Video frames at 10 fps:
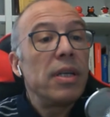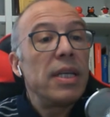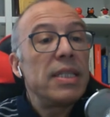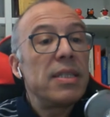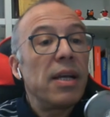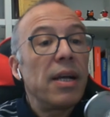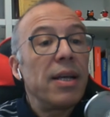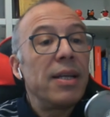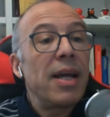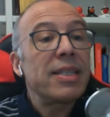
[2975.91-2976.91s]
It's
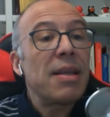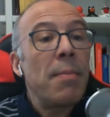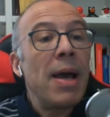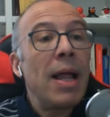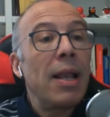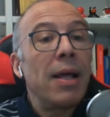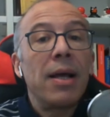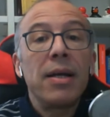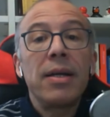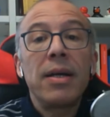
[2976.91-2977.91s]
an
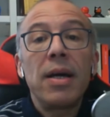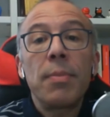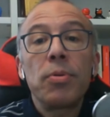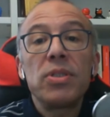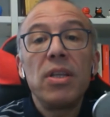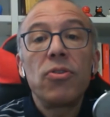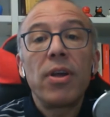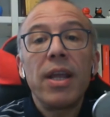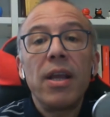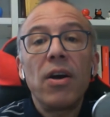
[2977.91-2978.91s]
XML
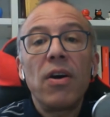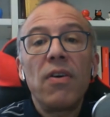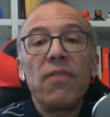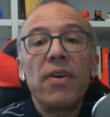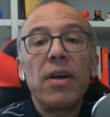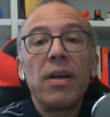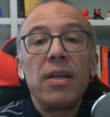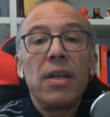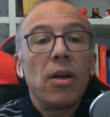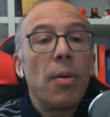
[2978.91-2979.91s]
repository of
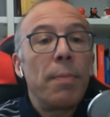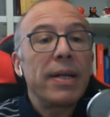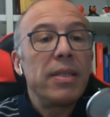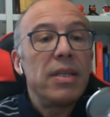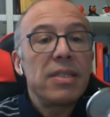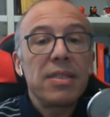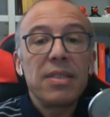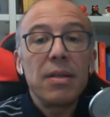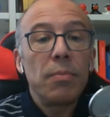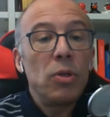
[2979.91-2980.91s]
compact
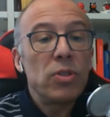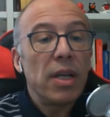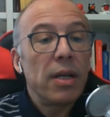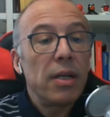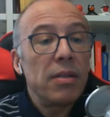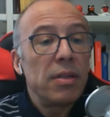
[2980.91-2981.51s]
discs, music,